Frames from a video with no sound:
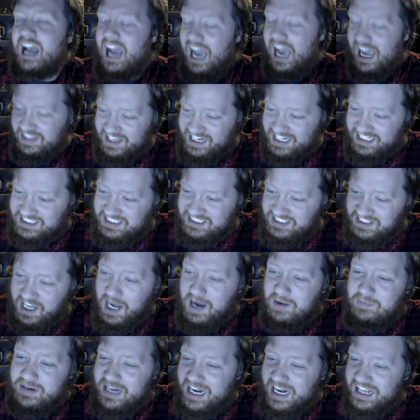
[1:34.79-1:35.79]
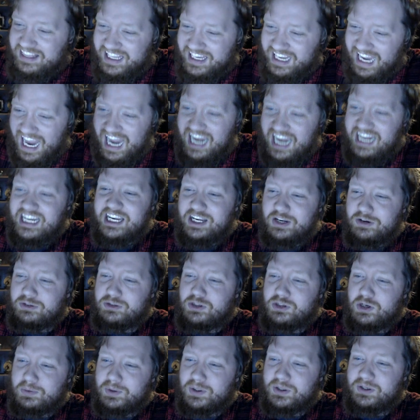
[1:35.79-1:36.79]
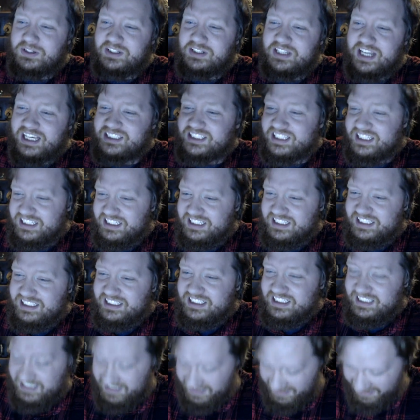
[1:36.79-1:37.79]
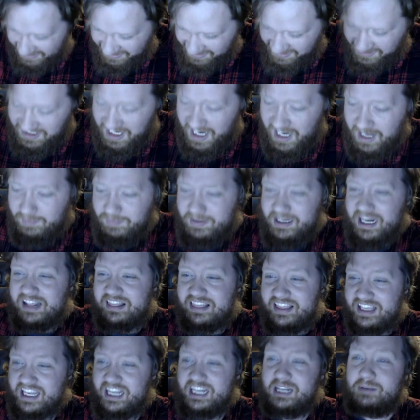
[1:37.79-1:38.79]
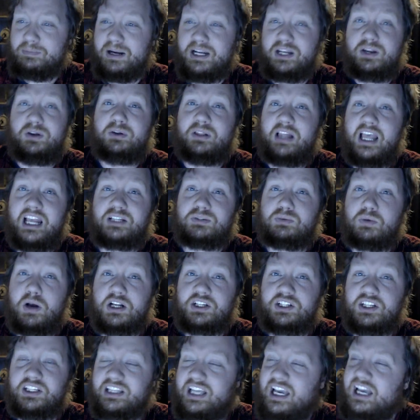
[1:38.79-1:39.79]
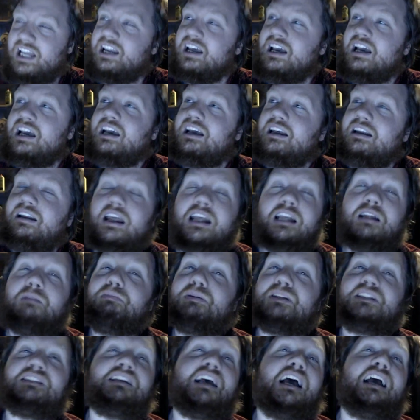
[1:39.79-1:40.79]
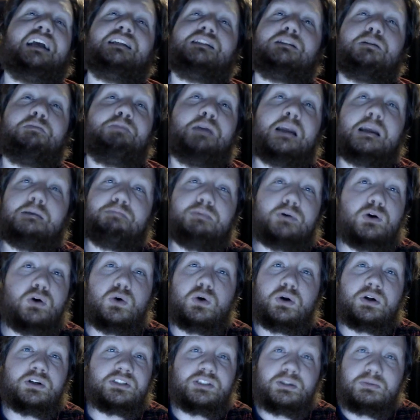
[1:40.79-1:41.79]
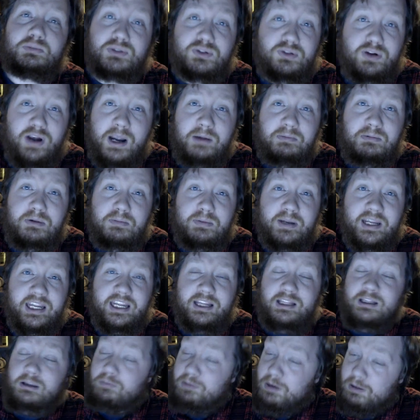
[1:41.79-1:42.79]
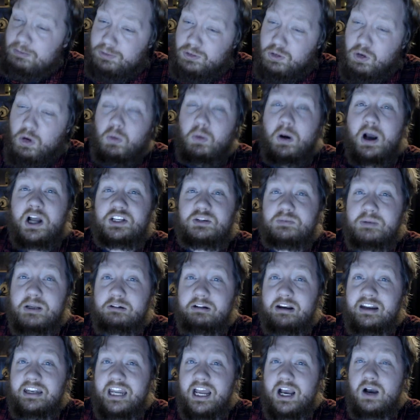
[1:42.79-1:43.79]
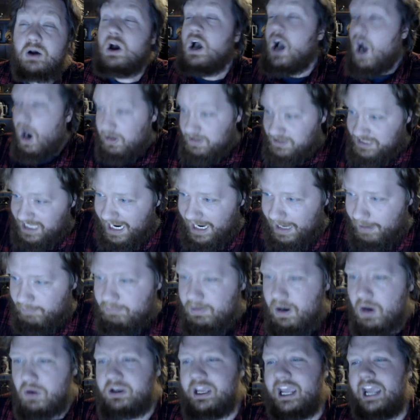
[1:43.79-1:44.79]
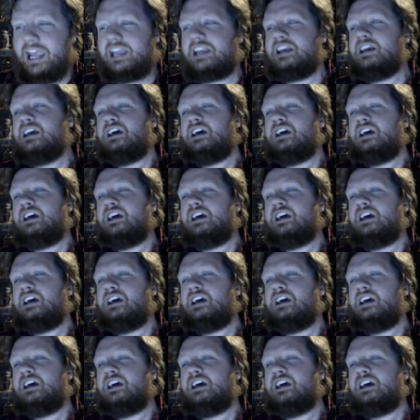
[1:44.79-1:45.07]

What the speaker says: I think it's dumb, and I think any YouTuber who does it is dumb. And I think anybody who likes watching that, besides the people who are subscribed to me and the people who are watching me right now, are dumb, okay?